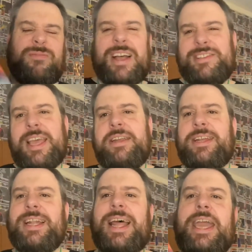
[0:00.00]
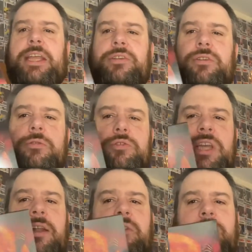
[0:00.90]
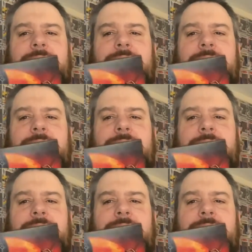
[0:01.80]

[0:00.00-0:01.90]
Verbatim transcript: I say delayed till January.